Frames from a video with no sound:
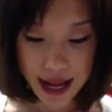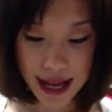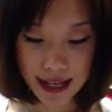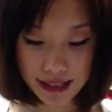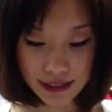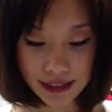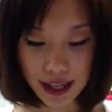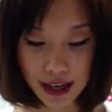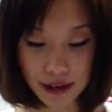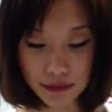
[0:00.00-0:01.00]
and
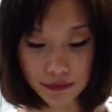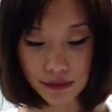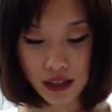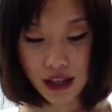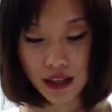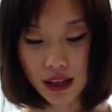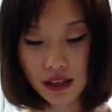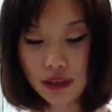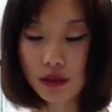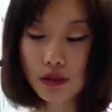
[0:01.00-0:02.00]
it